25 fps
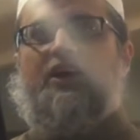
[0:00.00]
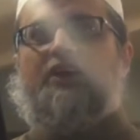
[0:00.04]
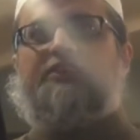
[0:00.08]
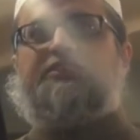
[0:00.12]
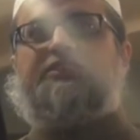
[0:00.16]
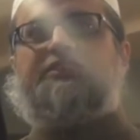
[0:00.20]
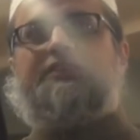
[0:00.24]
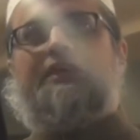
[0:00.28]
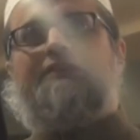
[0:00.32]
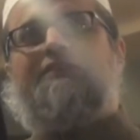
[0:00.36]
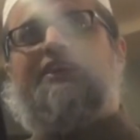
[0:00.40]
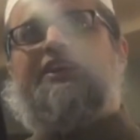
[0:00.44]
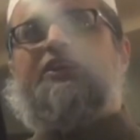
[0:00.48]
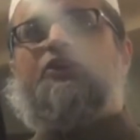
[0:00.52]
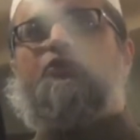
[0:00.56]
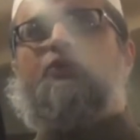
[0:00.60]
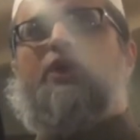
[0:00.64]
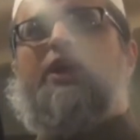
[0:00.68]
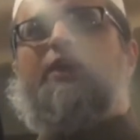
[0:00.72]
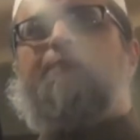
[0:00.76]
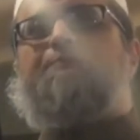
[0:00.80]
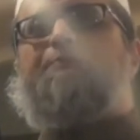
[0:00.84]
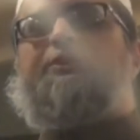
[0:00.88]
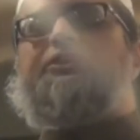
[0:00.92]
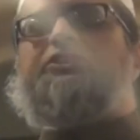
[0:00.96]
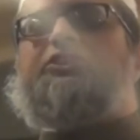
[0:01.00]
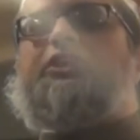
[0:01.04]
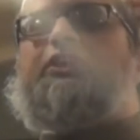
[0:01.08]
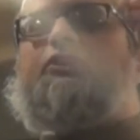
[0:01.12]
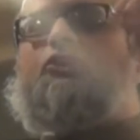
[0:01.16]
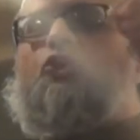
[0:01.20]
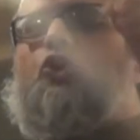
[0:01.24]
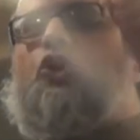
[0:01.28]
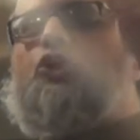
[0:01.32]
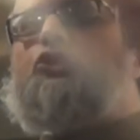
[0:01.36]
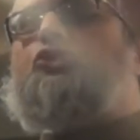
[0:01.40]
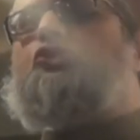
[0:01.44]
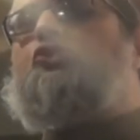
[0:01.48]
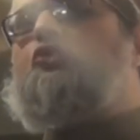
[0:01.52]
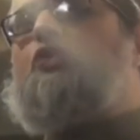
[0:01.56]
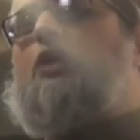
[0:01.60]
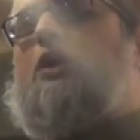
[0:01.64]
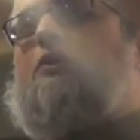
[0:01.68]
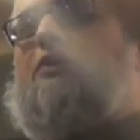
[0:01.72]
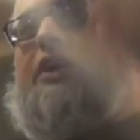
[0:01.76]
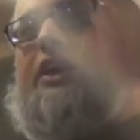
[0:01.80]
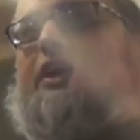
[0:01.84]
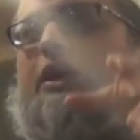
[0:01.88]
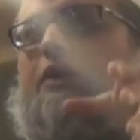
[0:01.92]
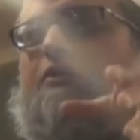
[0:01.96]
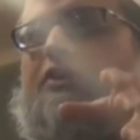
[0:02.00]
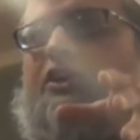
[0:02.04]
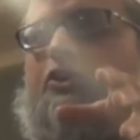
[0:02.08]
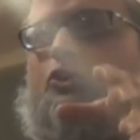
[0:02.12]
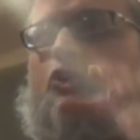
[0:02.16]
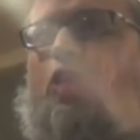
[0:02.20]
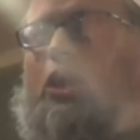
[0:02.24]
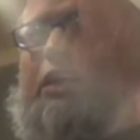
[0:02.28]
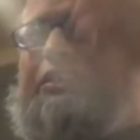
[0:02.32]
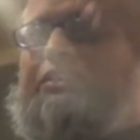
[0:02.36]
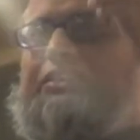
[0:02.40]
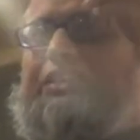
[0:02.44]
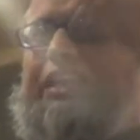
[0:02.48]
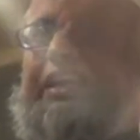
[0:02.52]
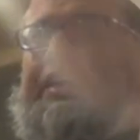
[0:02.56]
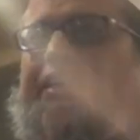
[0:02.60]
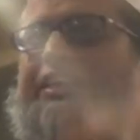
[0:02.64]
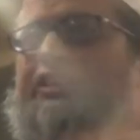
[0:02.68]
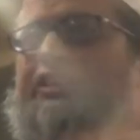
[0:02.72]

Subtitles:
7 to 8% goes to cover costs like